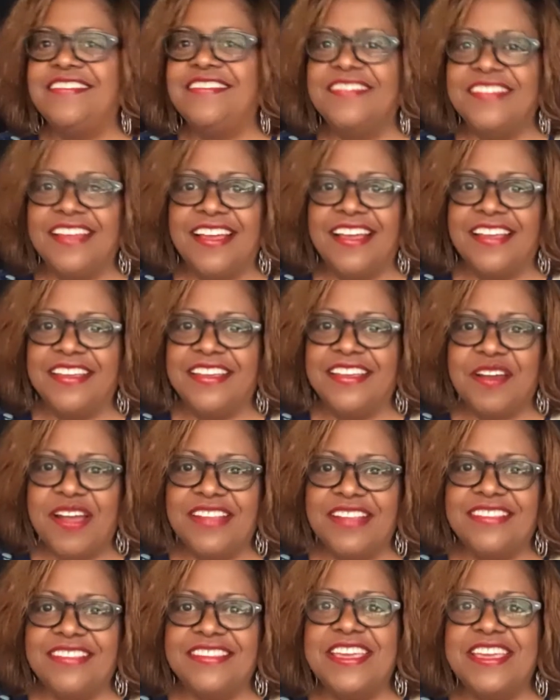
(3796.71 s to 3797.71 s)
uh, you know,
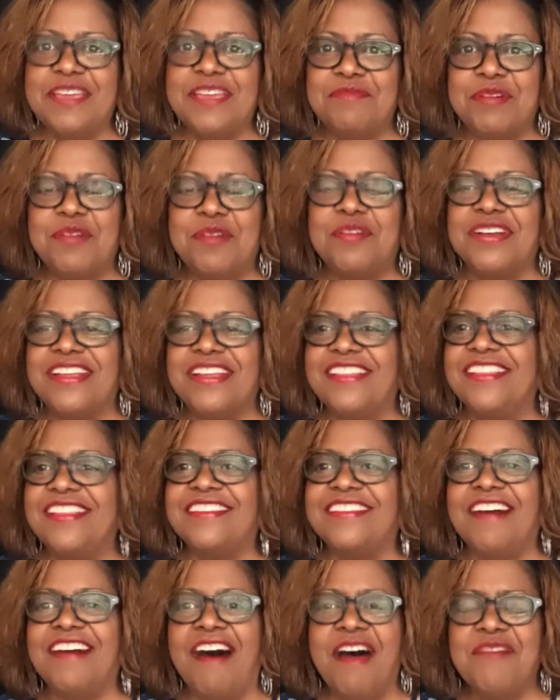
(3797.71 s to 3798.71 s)
I'd see him going in
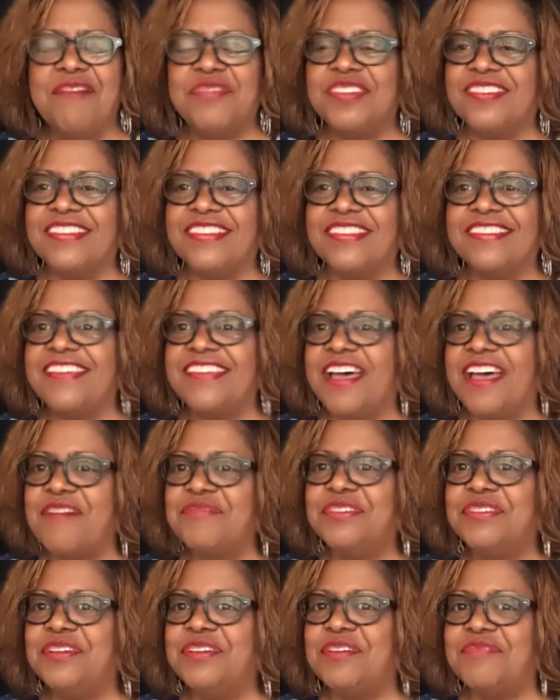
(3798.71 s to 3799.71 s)
this office and stuff,
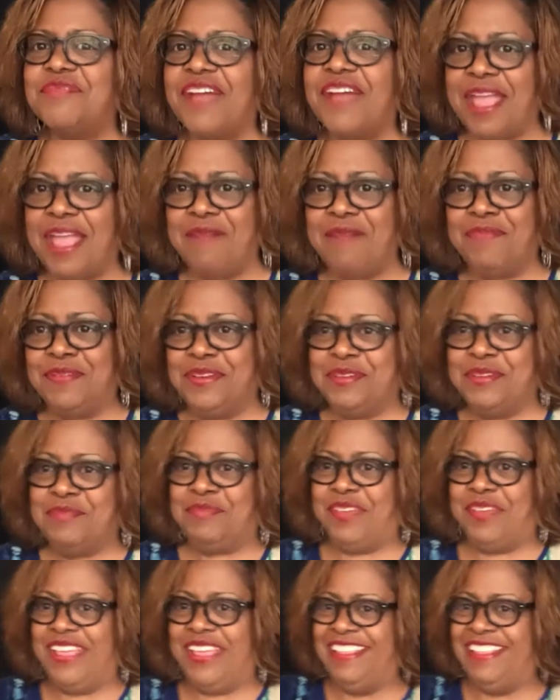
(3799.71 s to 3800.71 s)
you know, if I happened to
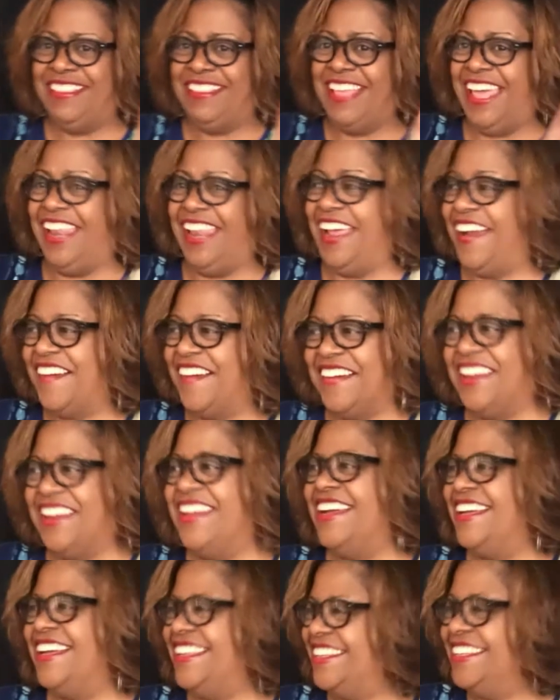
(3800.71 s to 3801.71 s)
be in that
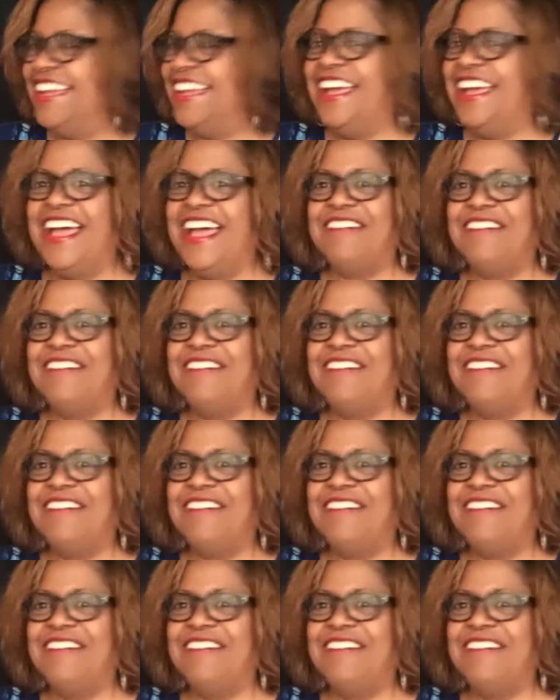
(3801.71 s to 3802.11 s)
area. Sure.